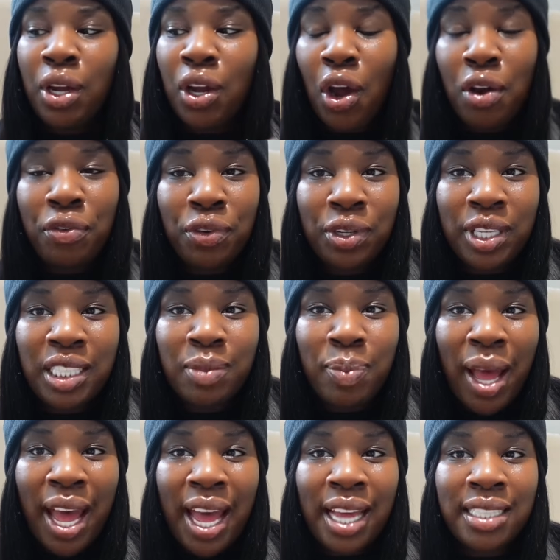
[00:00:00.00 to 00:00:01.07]
go through these
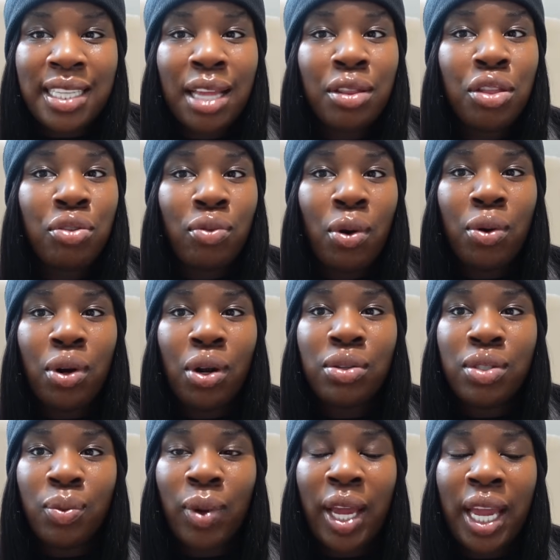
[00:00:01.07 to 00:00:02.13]
bags and throw
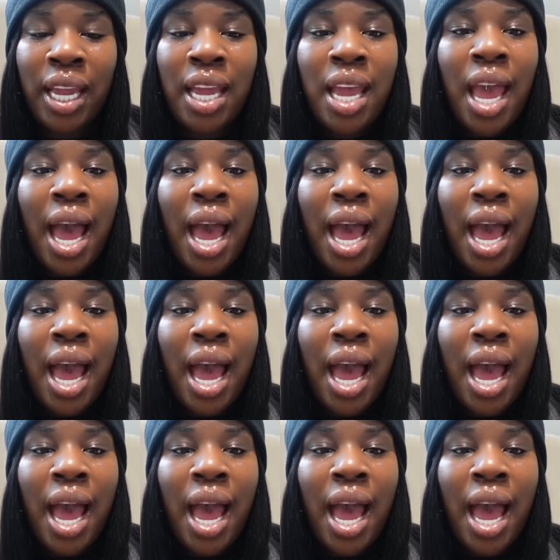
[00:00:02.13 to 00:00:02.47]
clothes away.